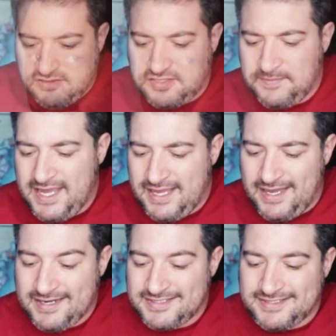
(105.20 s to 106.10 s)
To me,
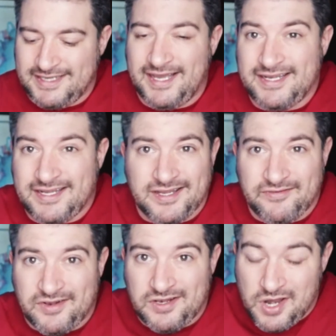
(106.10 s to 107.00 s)
honestly, I didn't
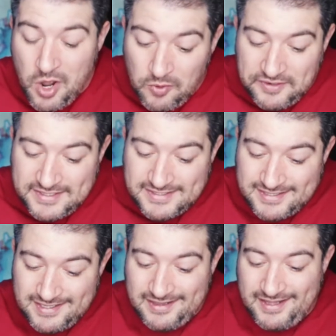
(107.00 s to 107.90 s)
even
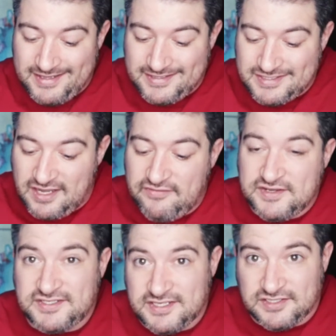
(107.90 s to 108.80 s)
notice that
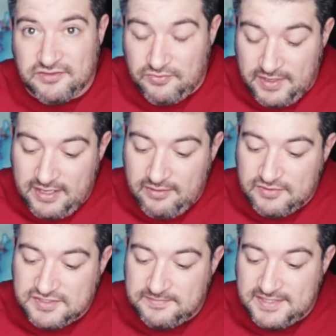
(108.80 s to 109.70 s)
Discovery Season 3
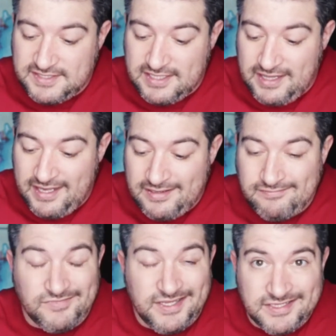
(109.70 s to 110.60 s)
was missing
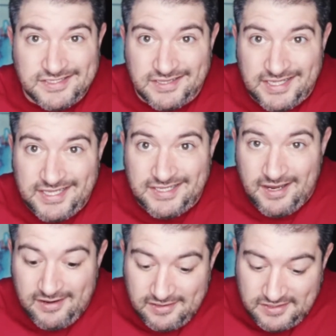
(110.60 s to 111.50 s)
that in its lead
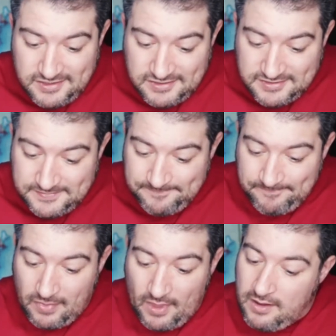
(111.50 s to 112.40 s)
characters.
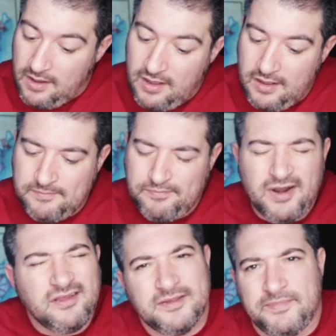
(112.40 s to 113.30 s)

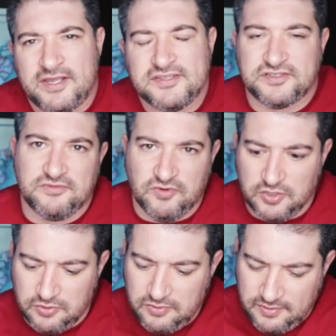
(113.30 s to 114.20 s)
Partly because
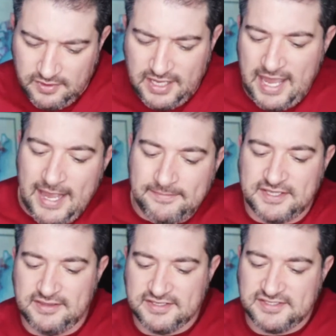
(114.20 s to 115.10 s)
Saru, the
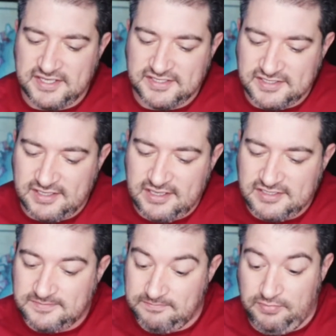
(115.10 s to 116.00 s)
captain this season,
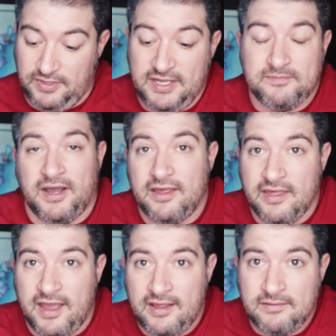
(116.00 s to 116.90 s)
is played by
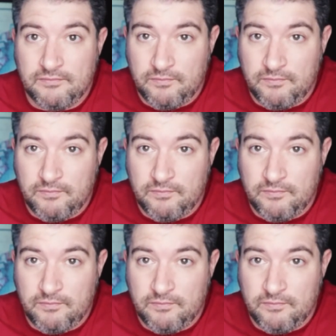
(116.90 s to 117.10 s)
that,